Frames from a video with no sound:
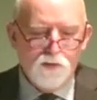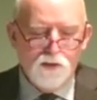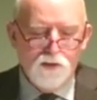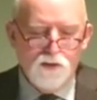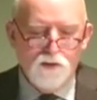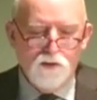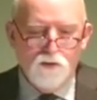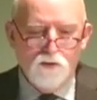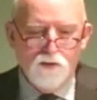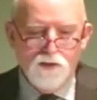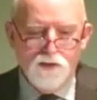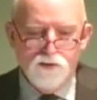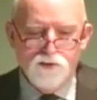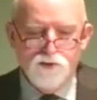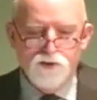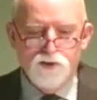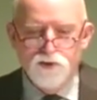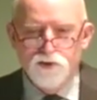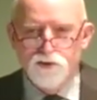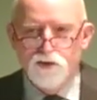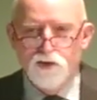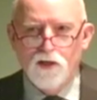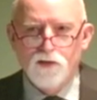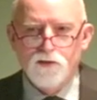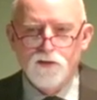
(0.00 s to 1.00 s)
It's
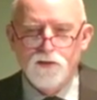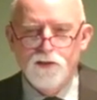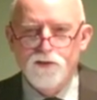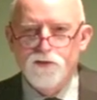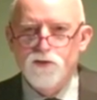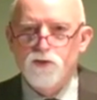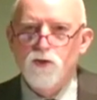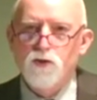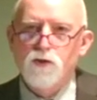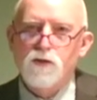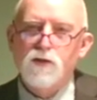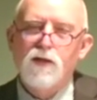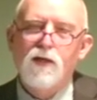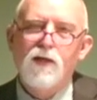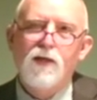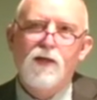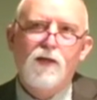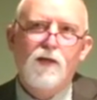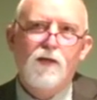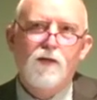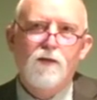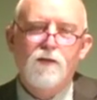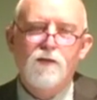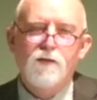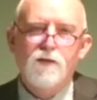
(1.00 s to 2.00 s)
just not. It took
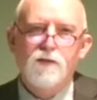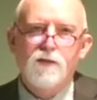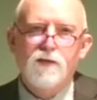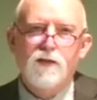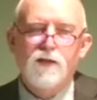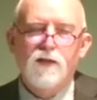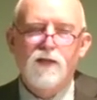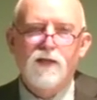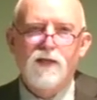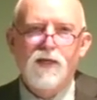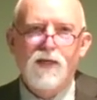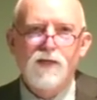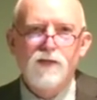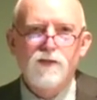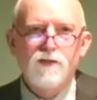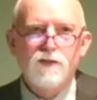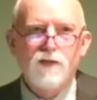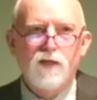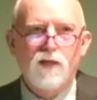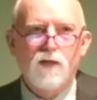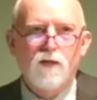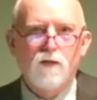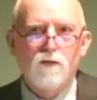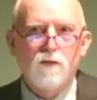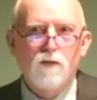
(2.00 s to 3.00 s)
the case
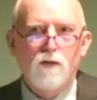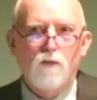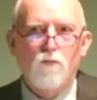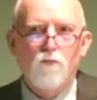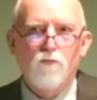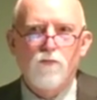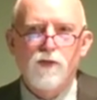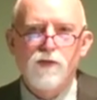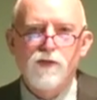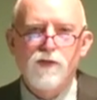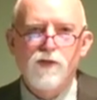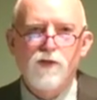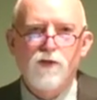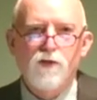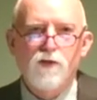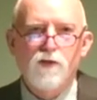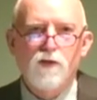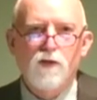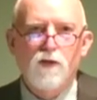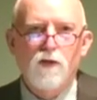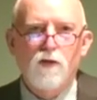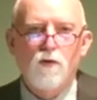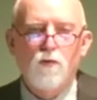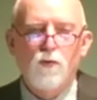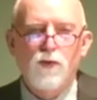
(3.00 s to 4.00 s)
settled over a year
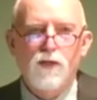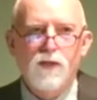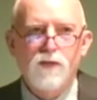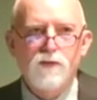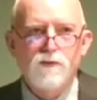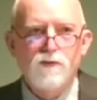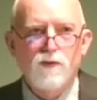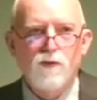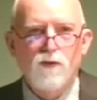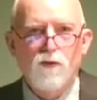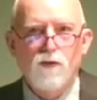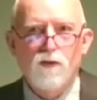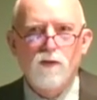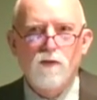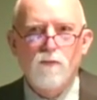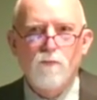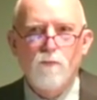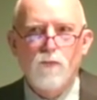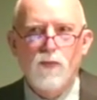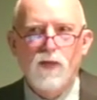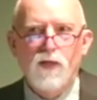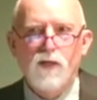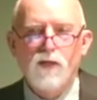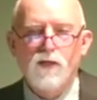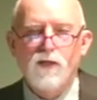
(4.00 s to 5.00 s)
ago. It took
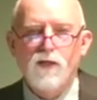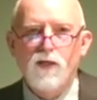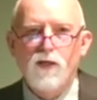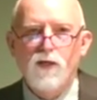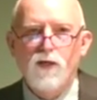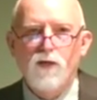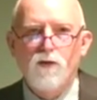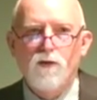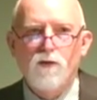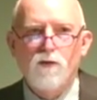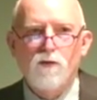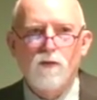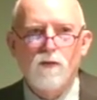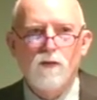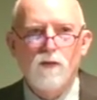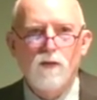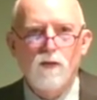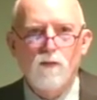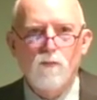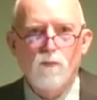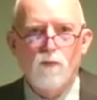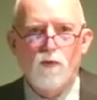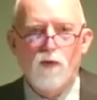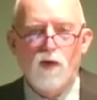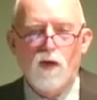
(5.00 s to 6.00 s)
Medicare
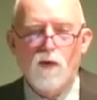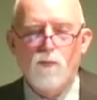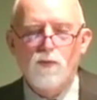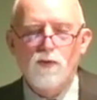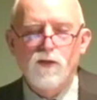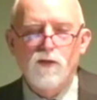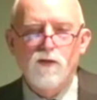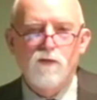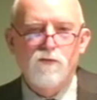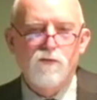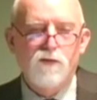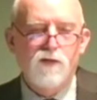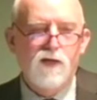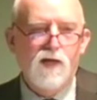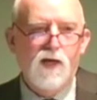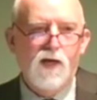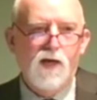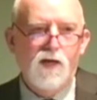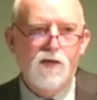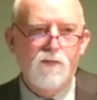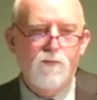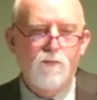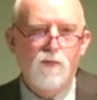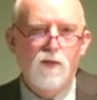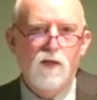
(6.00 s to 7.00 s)
probably another
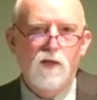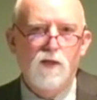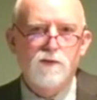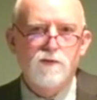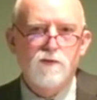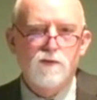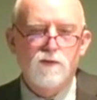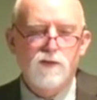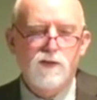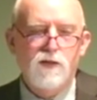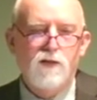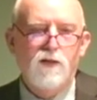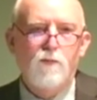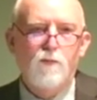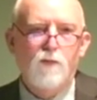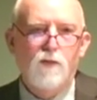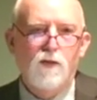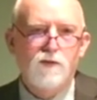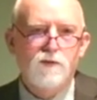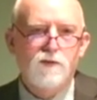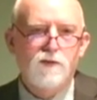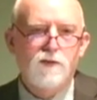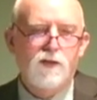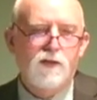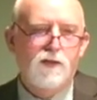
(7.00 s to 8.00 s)
9 months or 10
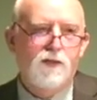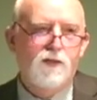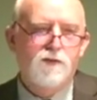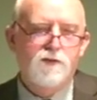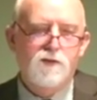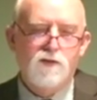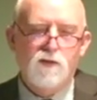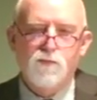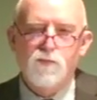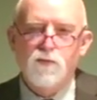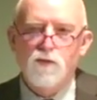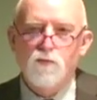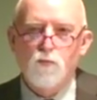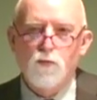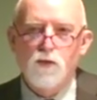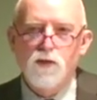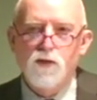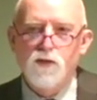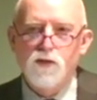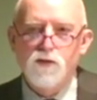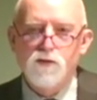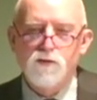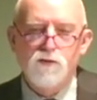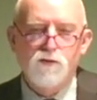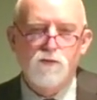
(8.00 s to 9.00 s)
months to get something
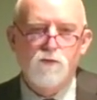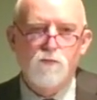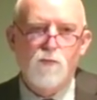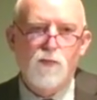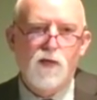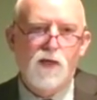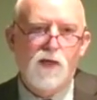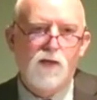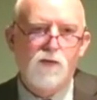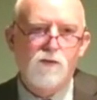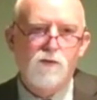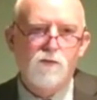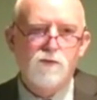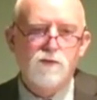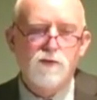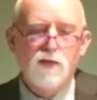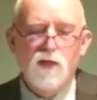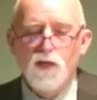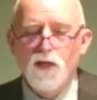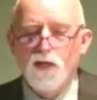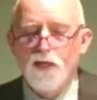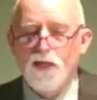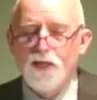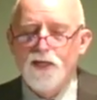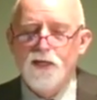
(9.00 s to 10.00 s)
written into their manuals,
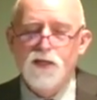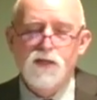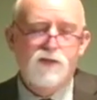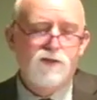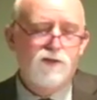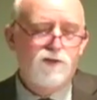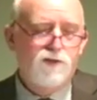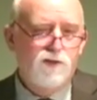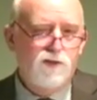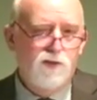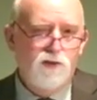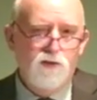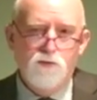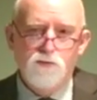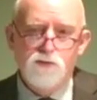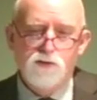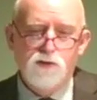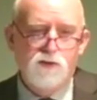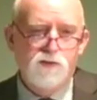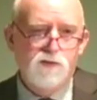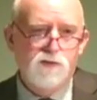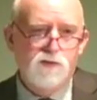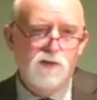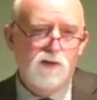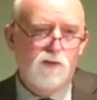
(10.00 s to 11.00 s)
and it still
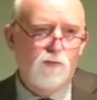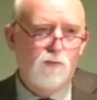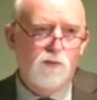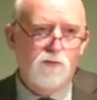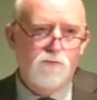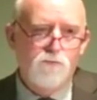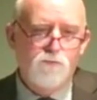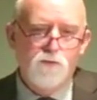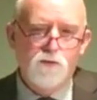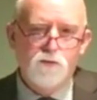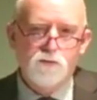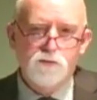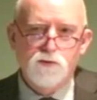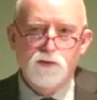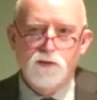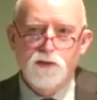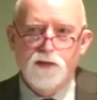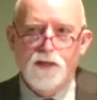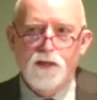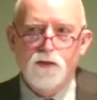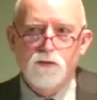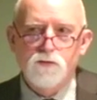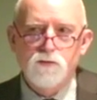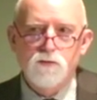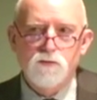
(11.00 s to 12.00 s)
doesn't seem to have filtered
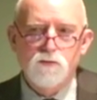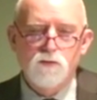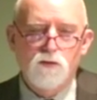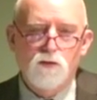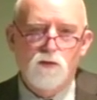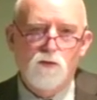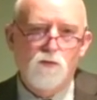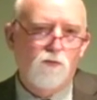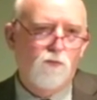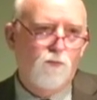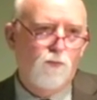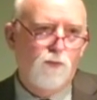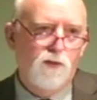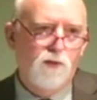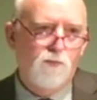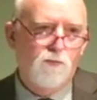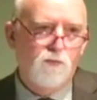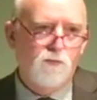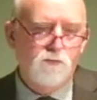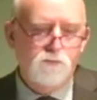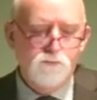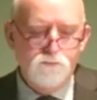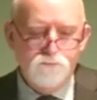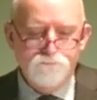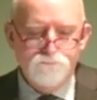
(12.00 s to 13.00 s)
down to the local
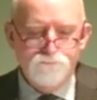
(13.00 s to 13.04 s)
people.